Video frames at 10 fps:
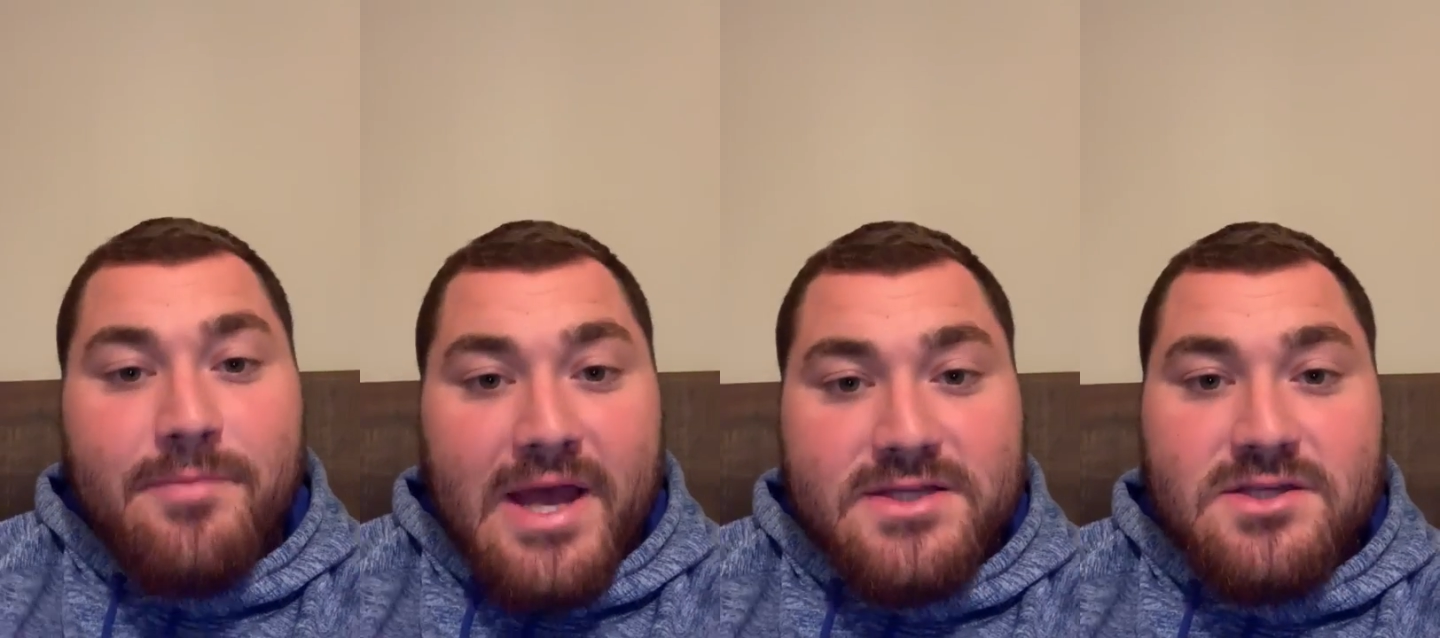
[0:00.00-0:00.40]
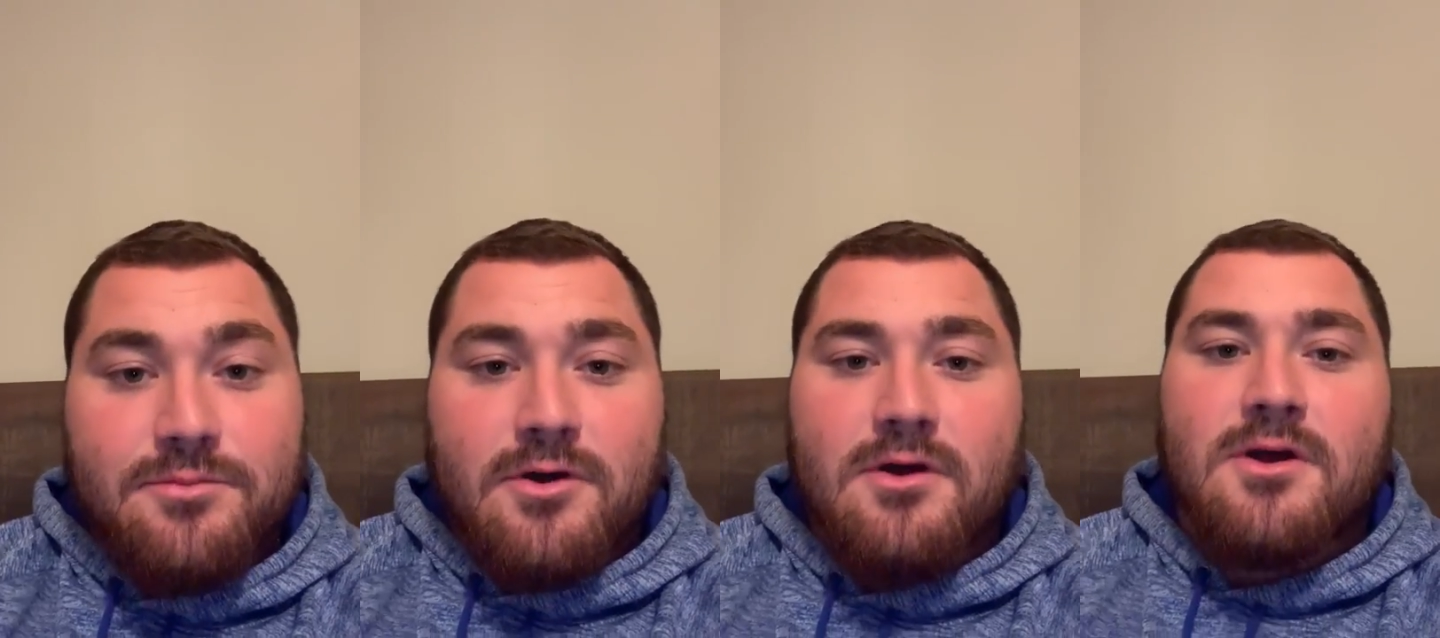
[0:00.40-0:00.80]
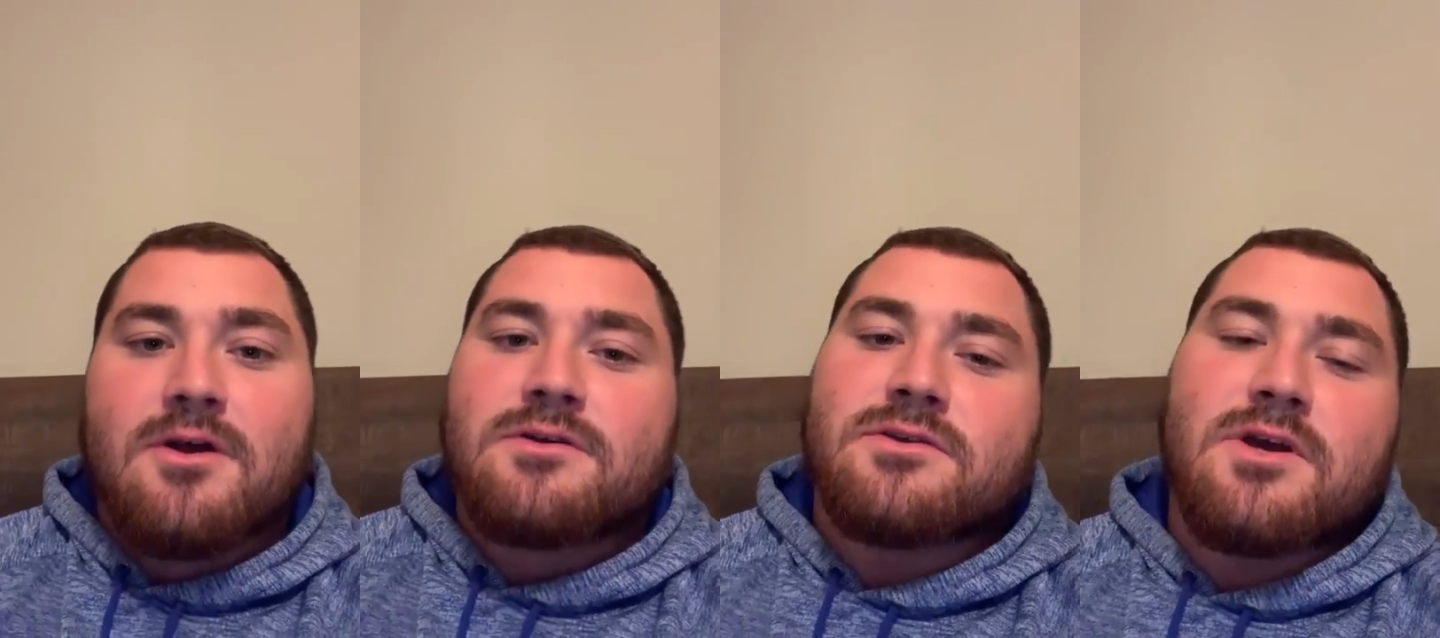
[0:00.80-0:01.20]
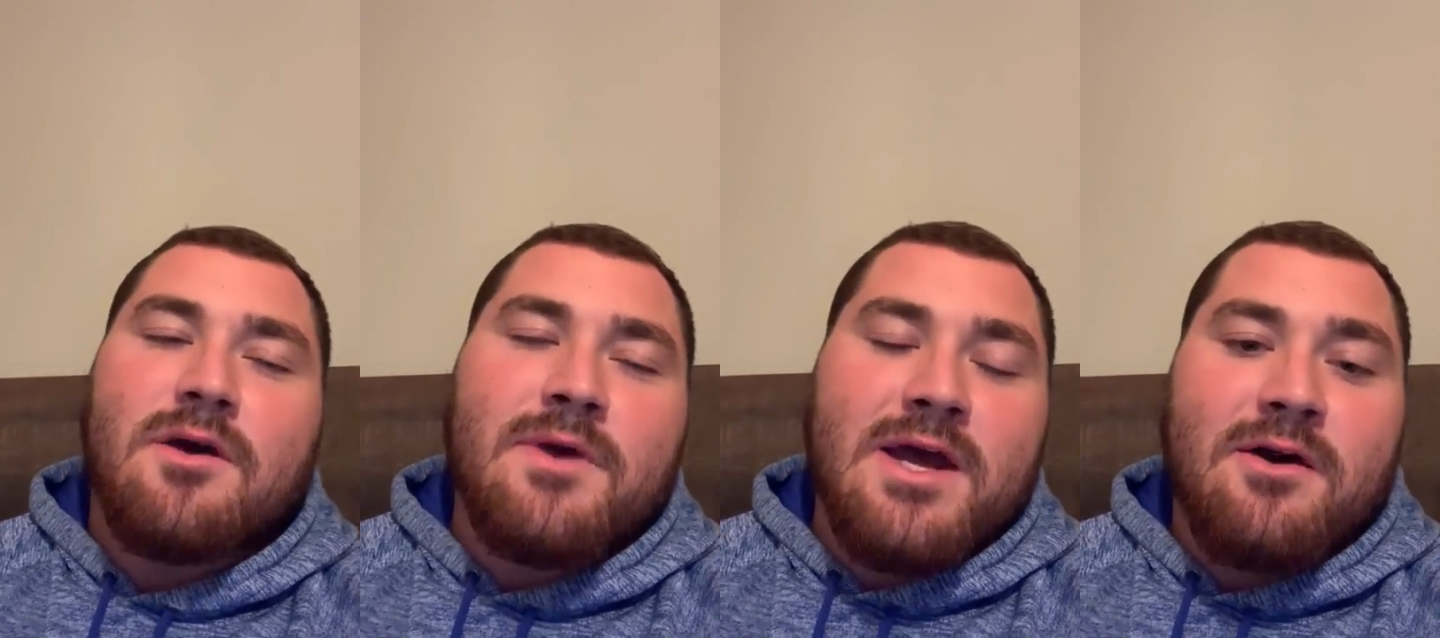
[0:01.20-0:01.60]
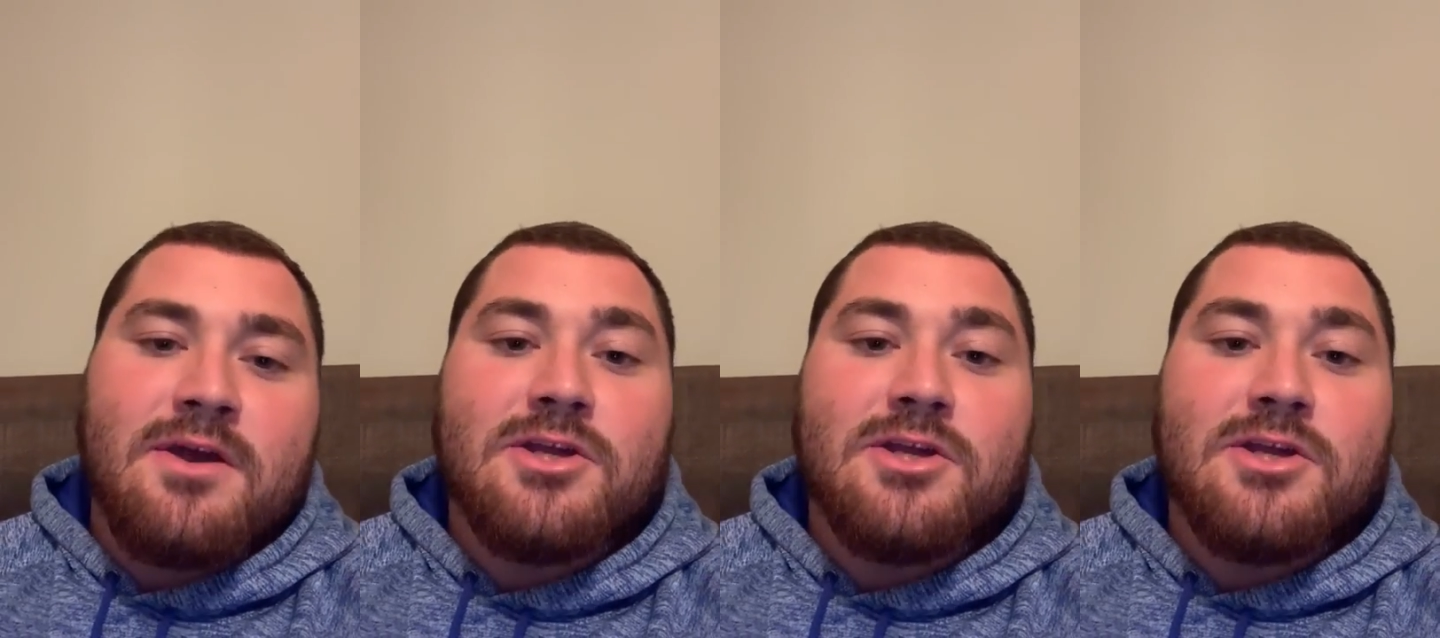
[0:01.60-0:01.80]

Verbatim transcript: basketball. So come out,